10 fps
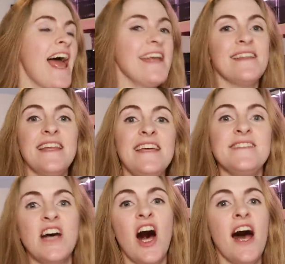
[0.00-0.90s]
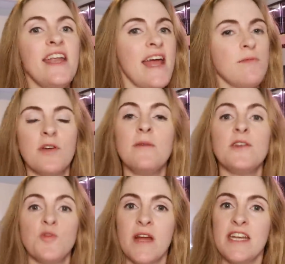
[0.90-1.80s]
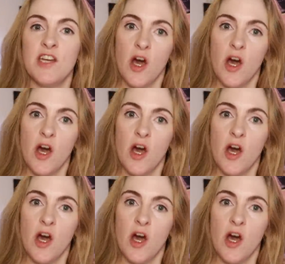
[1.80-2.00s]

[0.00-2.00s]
and lids on and pretty much ready to